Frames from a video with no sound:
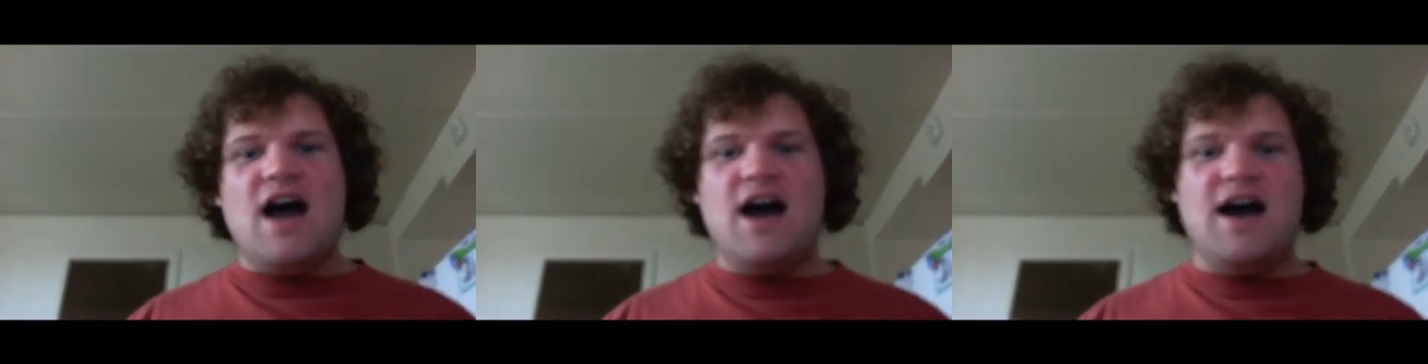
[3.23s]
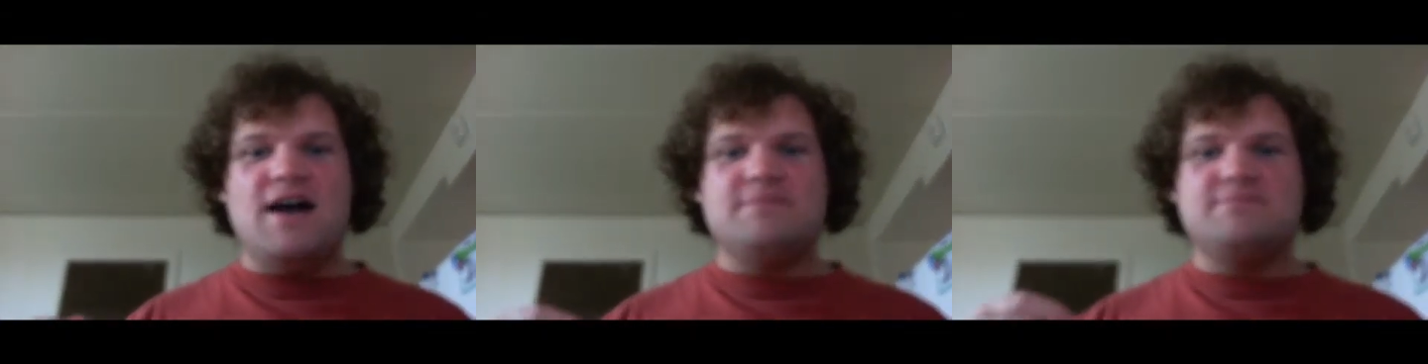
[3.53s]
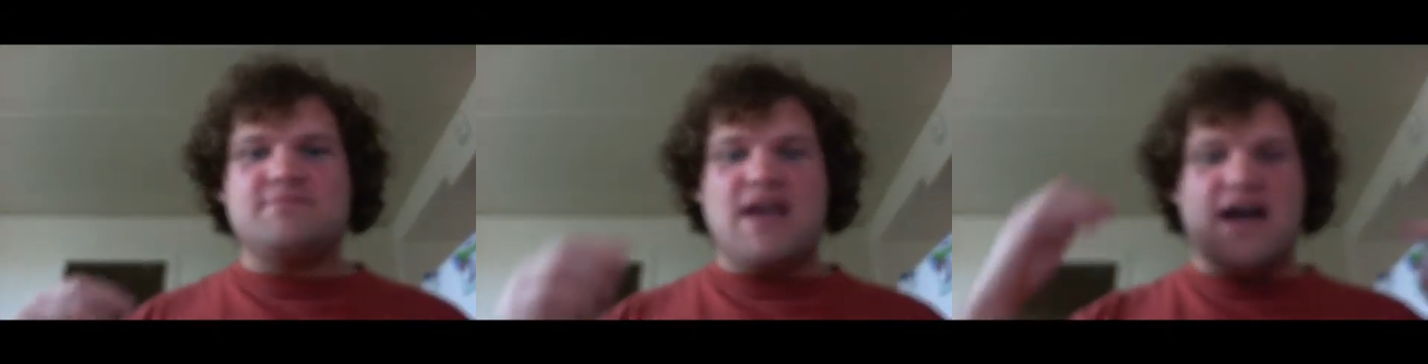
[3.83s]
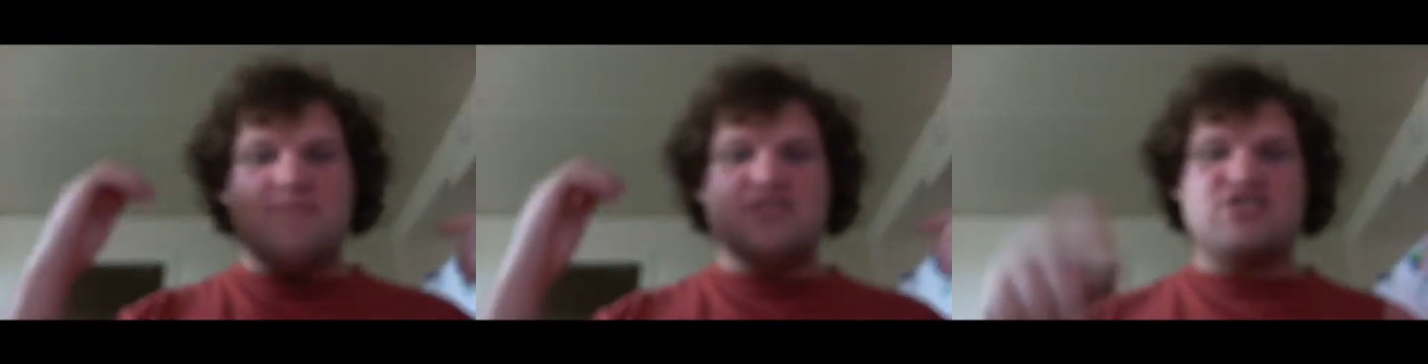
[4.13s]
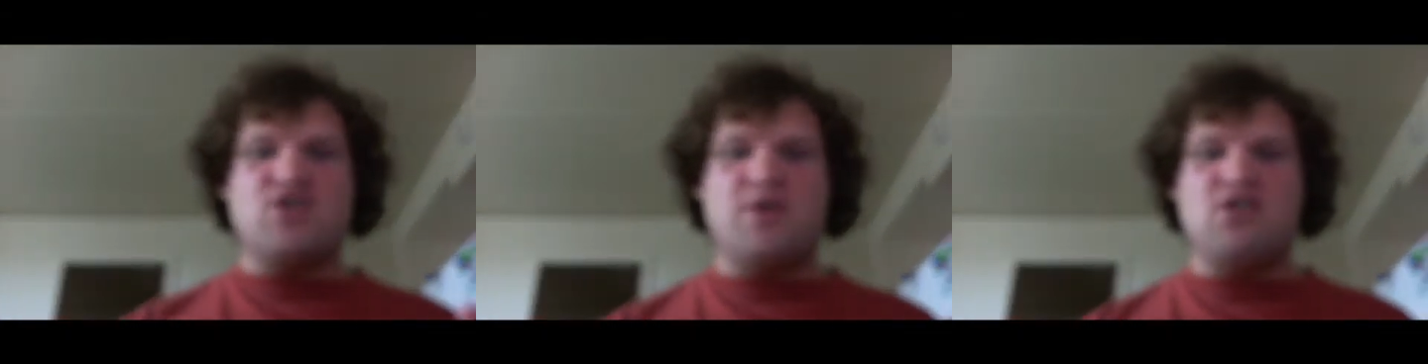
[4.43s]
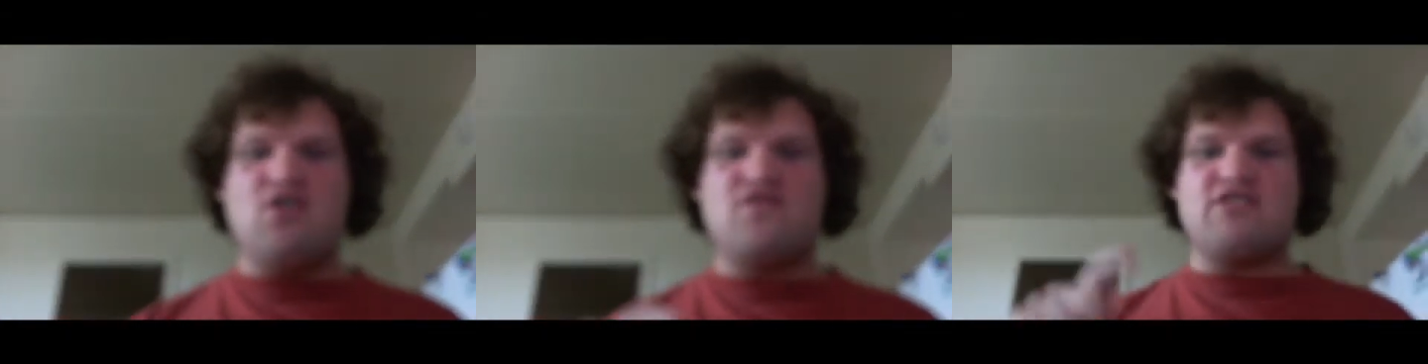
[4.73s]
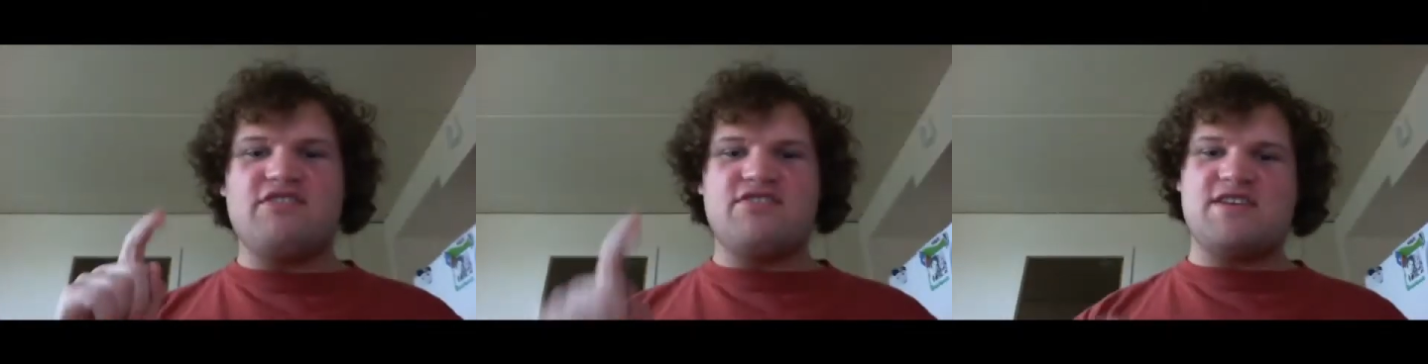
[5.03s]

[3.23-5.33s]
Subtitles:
I'm just going over